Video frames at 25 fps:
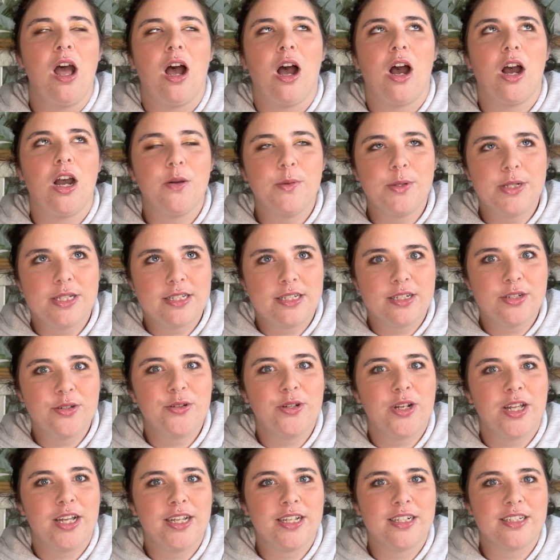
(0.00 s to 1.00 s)
I would still
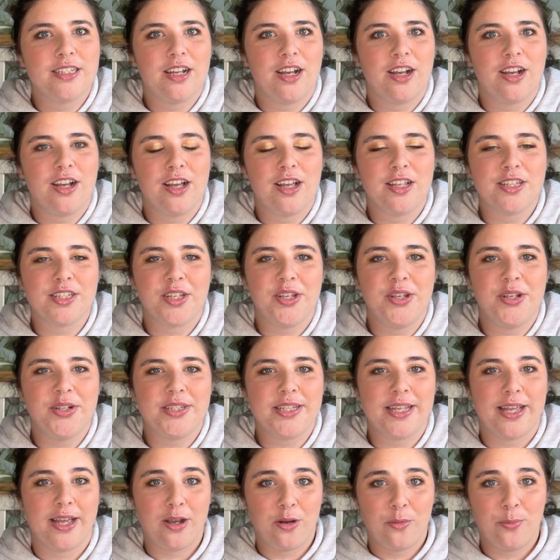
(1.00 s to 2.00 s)
like to ask you to
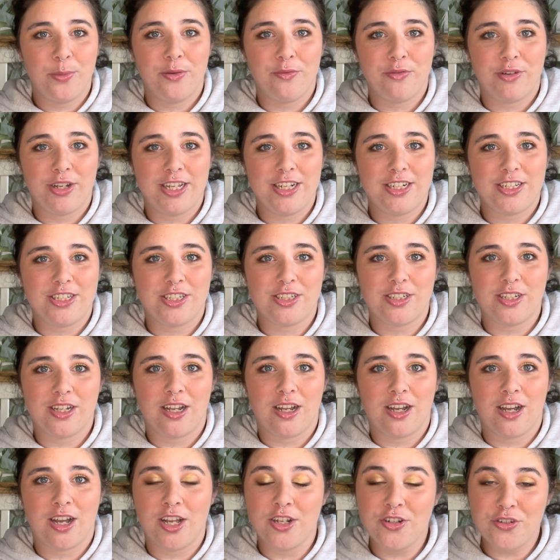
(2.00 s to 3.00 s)
help me reach
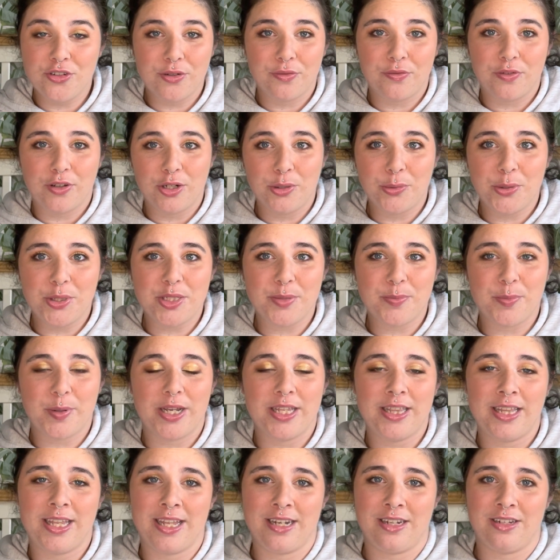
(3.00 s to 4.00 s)
100 followers by
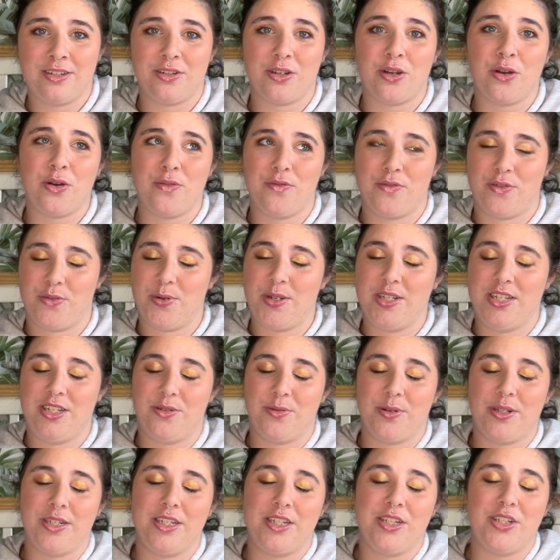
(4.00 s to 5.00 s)
the end of
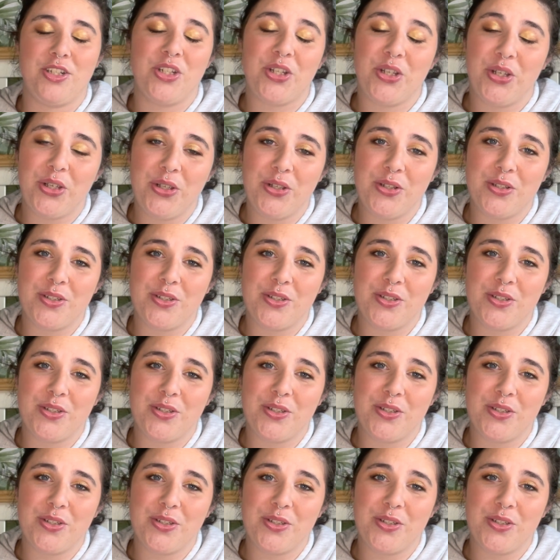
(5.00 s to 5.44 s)
2022.